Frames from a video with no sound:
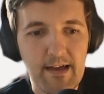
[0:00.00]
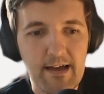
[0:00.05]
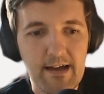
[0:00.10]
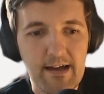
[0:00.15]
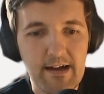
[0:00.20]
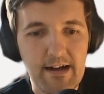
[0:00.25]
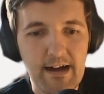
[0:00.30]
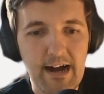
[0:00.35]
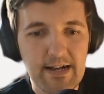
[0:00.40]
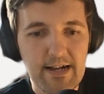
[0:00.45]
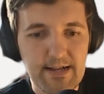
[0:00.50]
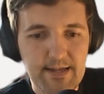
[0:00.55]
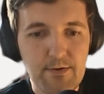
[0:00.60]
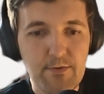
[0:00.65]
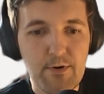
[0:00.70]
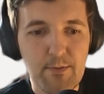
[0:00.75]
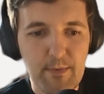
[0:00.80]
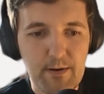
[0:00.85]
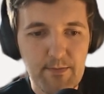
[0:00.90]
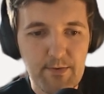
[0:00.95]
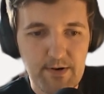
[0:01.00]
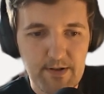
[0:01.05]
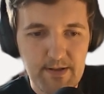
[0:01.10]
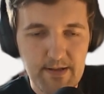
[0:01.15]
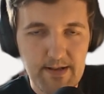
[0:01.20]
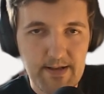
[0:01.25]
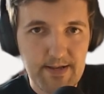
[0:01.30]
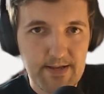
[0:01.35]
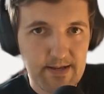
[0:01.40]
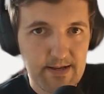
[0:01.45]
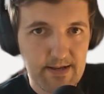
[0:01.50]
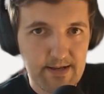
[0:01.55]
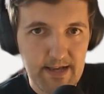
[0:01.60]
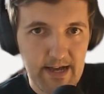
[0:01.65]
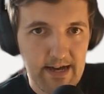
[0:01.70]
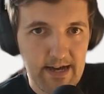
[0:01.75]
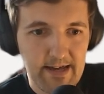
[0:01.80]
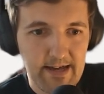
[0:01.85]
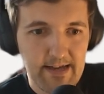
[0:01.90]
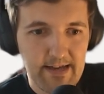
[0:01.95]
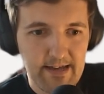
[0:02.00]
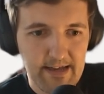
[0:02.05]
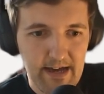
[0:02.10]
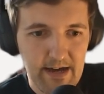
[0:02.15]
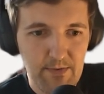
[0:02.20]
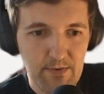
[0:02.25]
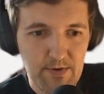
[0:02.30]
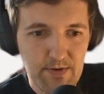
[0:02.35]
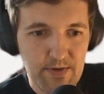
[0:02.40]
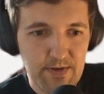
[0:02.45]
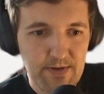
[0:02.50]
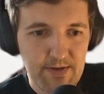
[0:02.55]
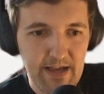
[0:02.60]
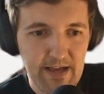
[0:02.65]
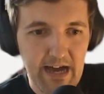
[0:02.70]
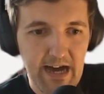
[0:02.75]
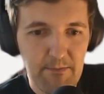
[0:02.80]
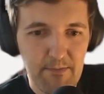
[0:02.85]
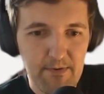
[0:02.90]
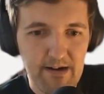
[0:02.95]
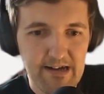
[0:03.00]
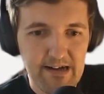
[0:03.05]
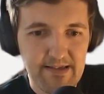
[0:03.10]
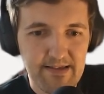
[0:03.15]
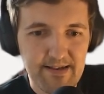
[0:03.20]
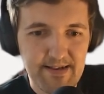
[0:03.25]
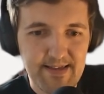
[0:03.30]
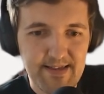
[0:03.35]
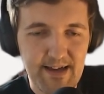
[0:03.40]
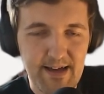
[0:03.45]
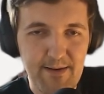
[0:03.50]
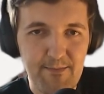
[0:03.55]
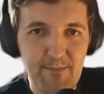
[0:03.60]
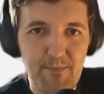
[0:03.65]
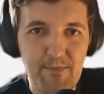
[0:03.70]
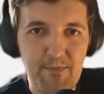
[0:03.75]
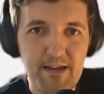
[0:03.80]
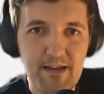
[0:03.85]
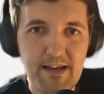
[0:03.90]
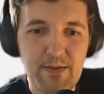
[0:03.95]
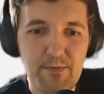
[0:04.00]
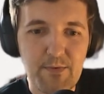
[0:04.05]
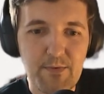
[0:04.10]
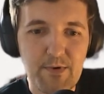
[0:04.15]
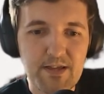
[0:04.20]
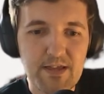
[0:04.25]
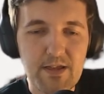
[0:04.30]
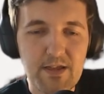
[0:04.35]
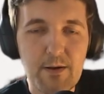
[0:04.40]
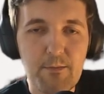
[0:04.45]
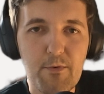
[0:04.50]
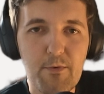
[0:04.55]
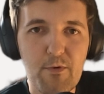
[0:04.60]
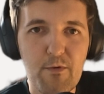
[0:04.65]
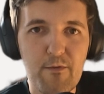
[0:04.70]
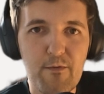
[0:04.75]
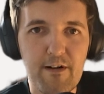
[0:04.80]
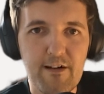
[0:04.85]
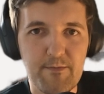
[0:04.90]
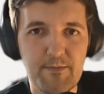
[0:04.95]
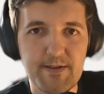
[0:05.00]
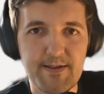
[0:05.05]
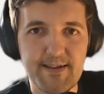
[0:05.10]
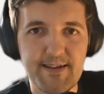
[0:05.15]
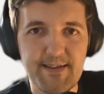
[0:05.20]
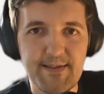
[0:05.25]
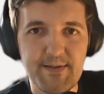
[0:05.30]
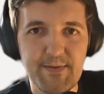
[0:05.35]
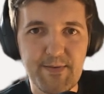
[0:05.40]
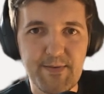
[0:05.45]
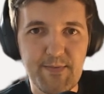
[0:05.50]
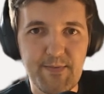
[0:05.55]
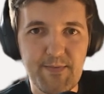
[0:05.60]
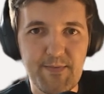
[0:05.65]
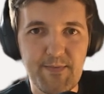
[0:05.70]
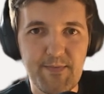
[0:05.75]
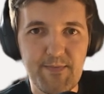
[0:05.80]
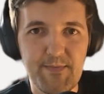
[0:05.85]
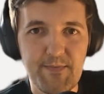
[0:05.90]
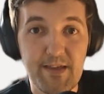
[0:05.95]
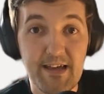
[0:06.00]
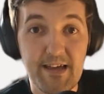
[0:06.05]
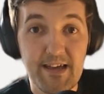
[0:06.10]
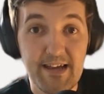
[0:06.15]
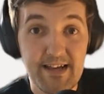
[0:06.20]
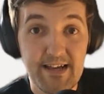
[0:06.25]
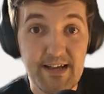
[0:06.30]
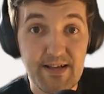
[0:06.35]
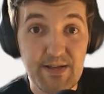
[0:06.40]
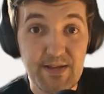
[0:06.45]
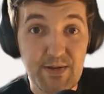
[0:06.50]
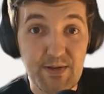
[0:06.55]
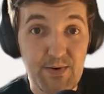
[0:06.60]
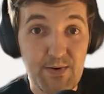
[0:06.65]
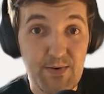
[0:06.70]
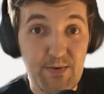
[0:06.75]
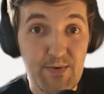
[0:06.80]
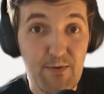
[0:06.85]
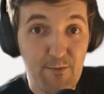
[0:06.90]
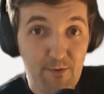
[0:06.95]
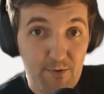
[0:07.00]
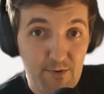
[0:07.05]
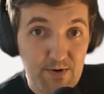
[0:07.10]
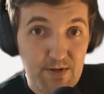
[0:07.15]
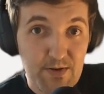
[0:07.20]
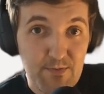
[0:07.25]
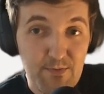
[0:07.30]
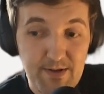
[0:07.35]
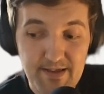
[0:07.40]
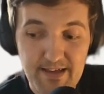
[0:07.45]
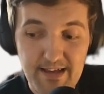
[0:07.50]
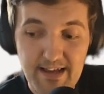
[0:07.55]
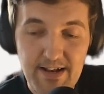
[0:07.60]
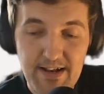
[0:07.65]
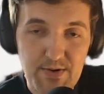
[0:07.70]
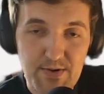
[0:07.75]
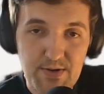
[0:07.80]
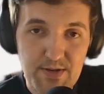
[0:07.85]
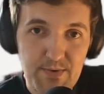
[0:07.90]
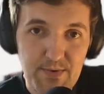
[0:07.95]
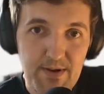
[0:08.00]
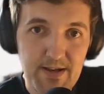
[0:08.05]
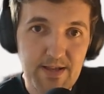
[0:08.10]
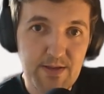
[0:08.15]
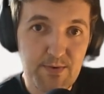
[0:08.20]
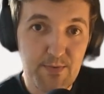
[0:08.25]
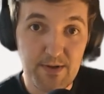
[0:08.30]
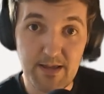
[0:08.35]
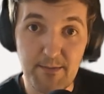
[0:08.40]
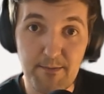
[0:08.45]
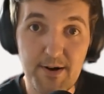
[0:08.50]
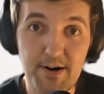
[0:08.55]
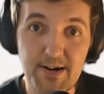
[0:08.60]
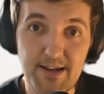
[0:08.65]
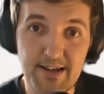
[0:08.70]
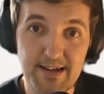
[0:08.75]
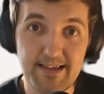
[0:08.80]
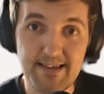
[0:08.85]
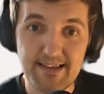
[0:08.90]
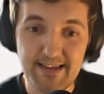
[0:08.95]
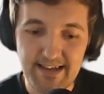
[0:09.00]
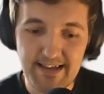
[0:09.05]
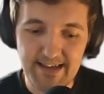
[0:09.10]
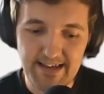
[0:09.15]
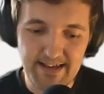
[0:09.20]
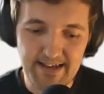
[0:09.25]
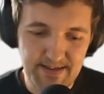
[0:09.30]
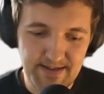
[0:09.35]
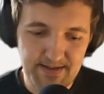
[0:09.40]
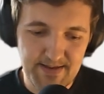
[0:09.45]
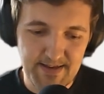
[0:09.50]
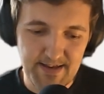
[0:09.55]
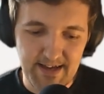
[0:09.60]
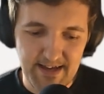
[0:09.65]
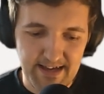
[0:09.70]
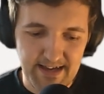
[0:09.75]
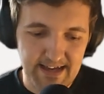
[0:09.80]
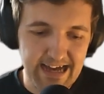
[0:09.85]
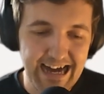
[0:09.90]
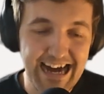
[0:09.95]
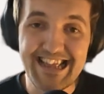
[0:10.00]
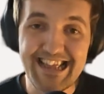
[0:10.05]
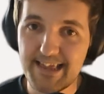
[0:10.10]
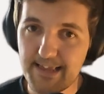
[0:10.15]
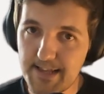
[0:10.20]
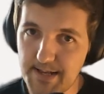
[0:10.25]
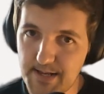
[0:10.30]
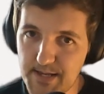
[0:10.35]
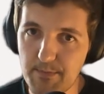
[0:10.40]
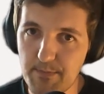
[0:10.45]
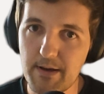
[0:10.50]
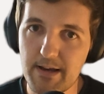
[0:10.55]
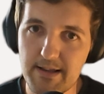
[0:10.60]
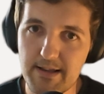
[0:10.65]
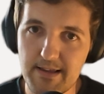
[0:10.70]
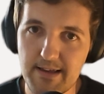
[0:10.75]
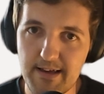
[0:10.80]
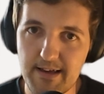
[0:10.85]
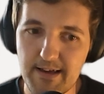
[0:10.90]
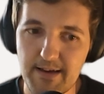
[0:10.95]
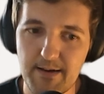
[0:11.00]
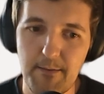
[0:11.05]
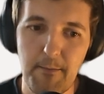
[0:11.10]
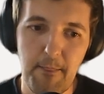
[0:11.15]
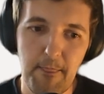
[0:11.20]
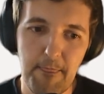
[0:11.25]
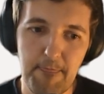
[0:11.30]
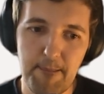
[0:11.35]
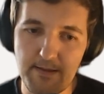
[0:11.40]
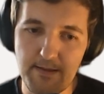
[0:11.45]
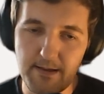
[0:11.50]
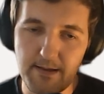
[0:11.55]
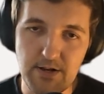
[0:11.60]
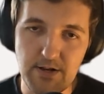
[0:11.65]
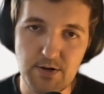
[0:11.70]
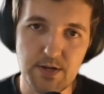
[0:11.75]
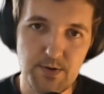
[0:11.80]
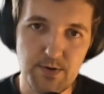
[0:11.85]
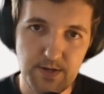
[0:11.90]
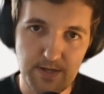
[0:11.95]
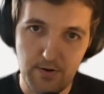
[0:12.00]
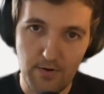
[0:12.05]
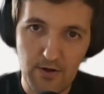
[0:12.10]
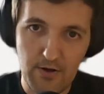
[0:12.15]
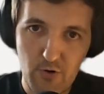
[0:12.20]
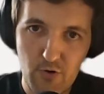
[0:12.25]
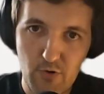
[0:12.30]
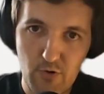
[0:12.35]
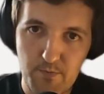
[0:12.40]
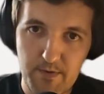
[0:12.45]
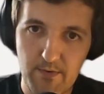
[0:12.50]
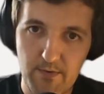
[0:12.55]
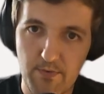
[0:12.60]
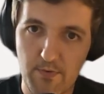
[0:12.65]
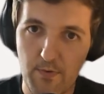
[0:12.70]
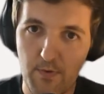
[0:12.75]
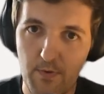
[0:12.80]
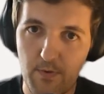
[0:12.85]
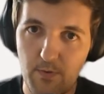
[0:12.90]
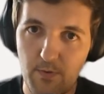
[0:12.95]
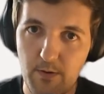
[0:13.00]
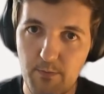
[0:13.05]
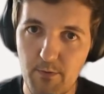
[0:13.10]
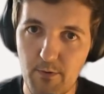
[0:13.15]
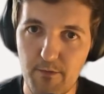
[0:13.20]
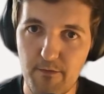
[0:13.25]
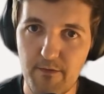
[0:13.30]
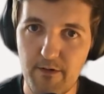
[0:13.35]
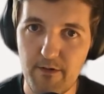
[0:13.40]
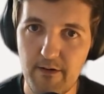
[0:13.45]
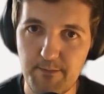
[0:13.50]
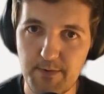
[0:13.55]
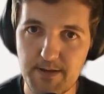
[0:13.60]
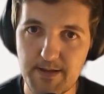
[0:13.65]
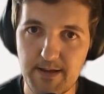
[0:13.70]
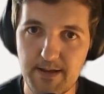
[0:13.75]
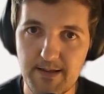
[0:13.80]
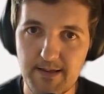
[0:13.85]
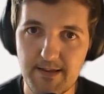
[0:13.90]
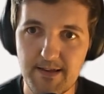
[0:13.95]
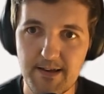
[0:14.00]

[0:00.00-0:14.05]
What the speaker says: I still remember this because I was up at this time. It was 3.5%. So, of course, when the market is anticipating that interest rates are going to come down to 3.5%,